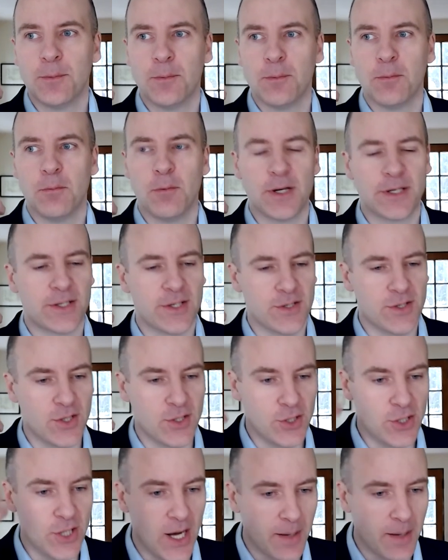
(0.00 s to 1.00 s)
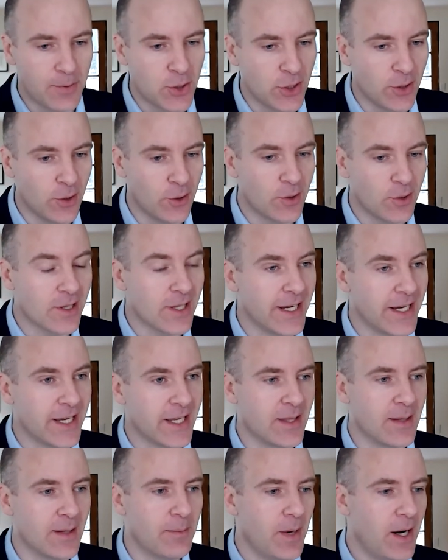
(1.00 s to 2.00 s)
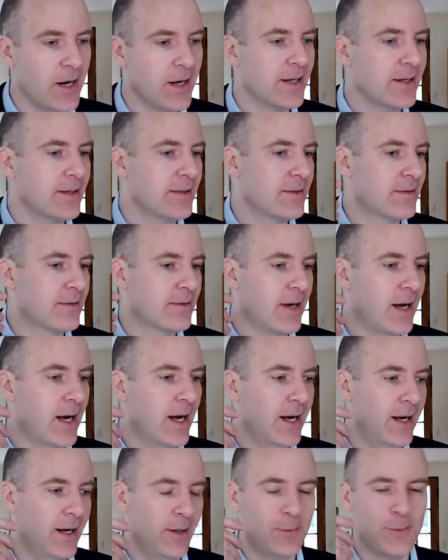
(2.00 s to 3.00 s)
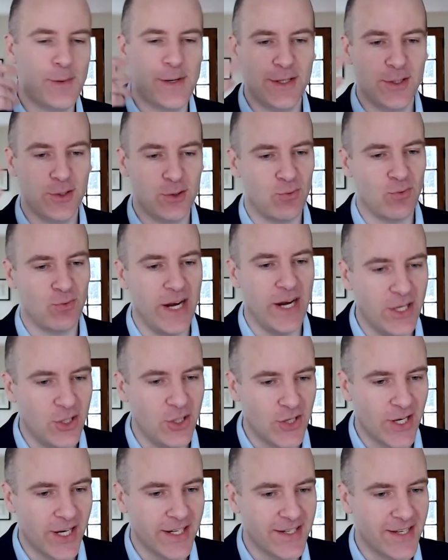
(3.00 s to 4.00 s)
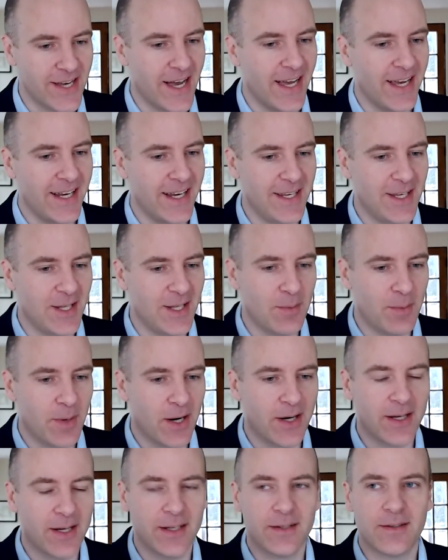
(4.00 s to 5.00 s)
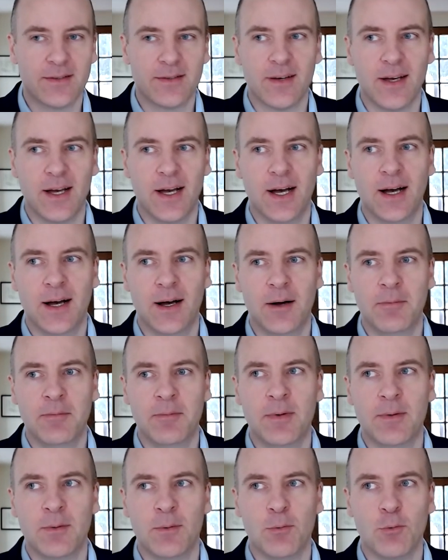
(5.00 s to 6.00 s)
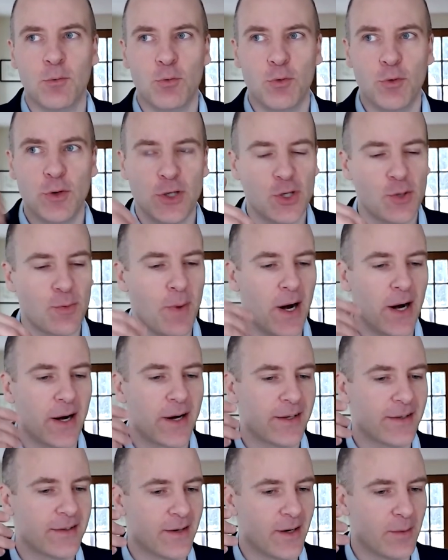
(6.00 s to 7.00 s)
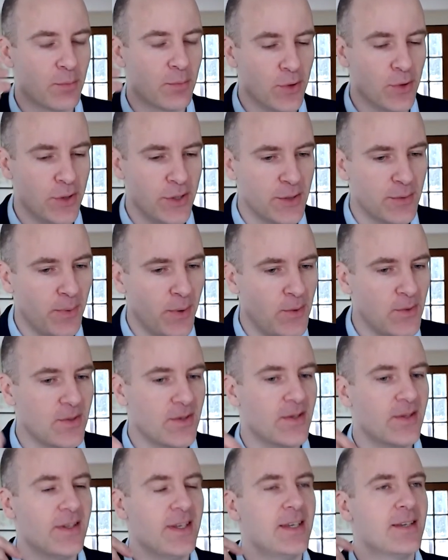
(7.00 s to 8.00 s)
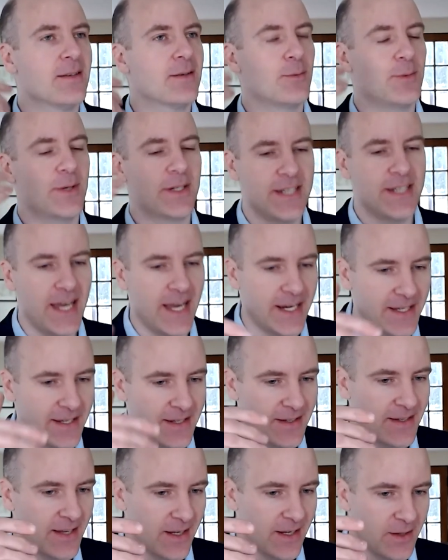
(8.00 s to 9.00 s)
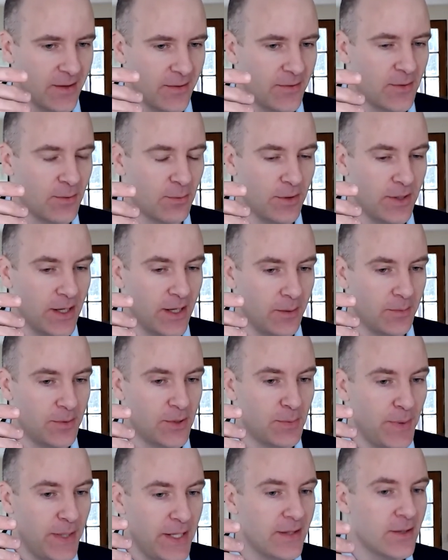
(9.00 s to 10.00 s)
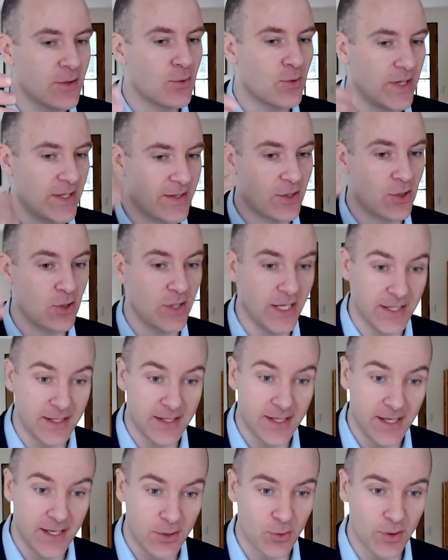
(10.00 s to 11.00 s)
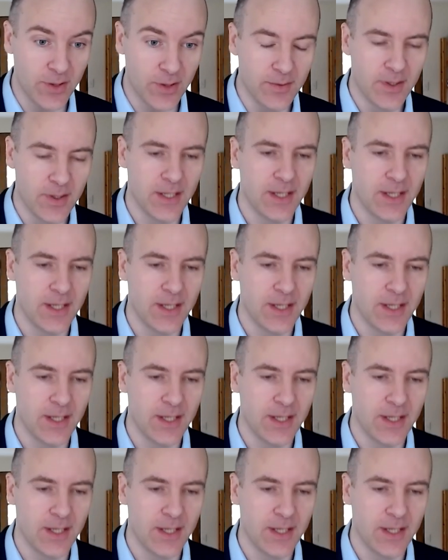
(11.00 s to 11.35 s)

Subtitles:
what does adoption look like in the market? What is range anxiety in the market? Which markets are predisposed to this? What tax incentives would help speed this transition, et cetera?